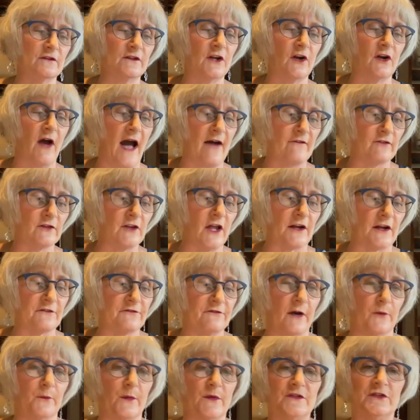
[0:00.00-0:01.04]
you know have a lot of
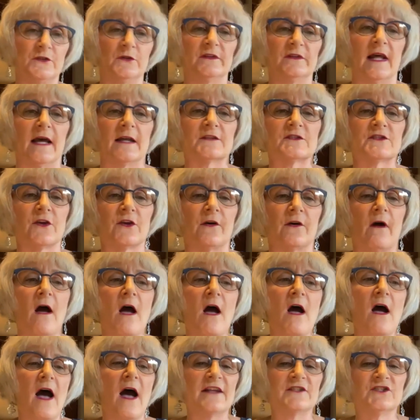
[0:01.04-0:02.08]
fun with doing that so
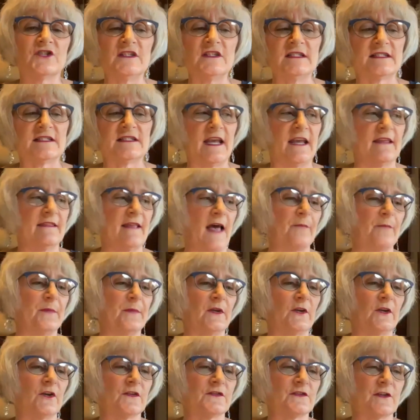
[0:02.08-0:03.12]
i just say that
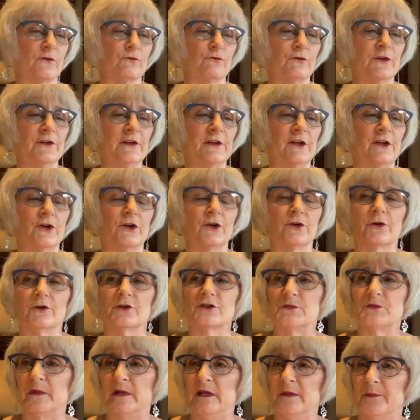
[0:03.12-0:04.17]
because i really
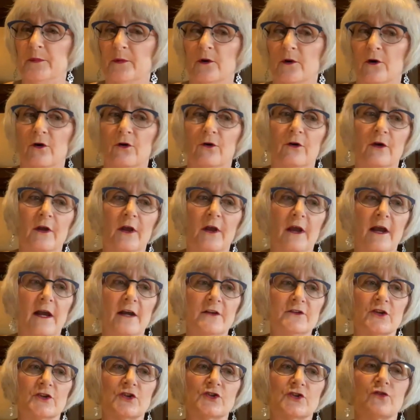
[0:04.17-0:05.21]
encourage people
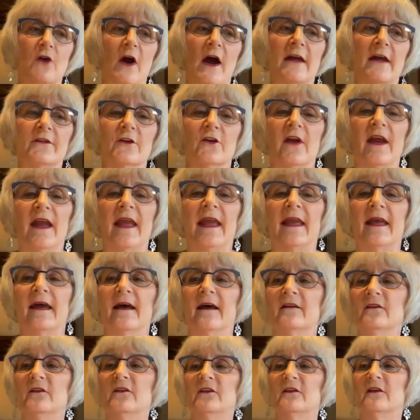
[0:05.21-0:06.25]
to try their
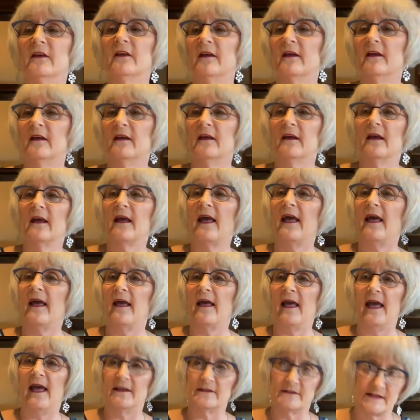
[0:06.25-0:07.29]
hand
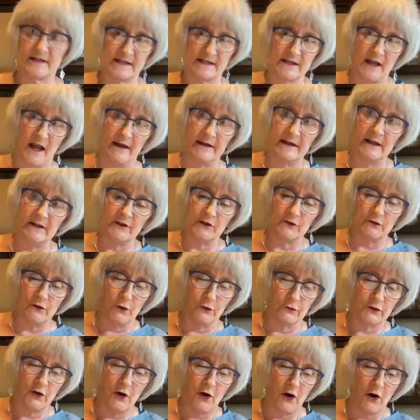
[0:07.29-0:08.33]
at designing their
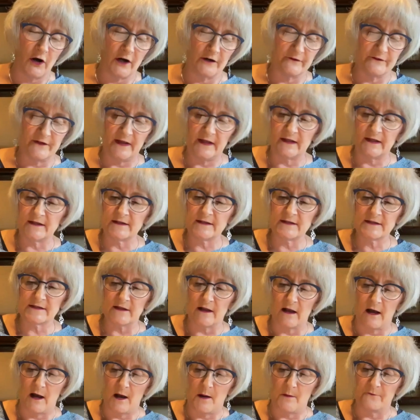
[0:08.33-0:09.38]
own carvings
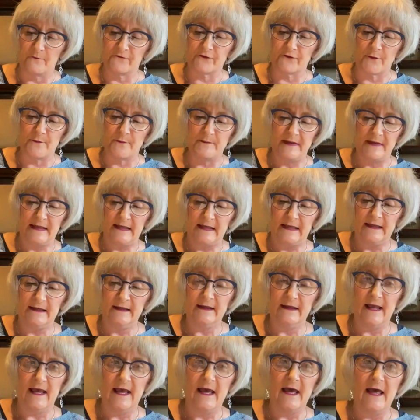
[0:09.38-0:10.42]
um, for
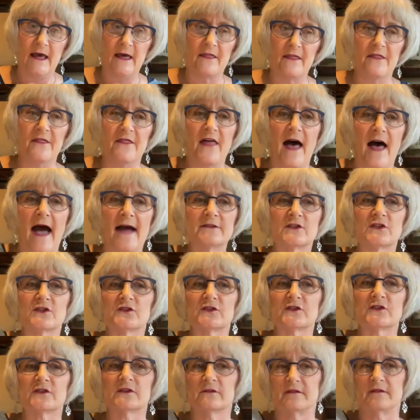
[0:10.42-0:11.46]
me
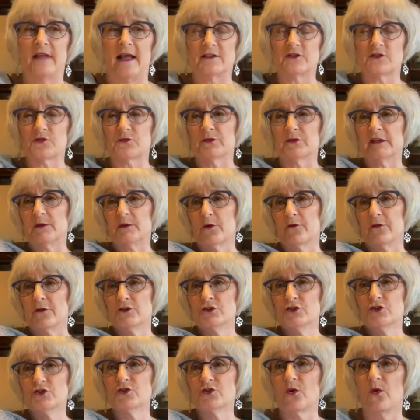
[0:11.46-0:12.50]
that's that's really where the
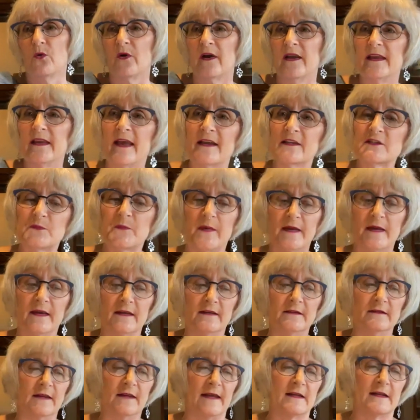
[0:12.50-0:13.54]
joy has
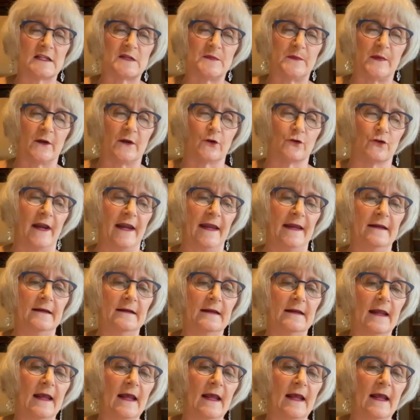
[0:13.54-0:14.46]
been and it's been great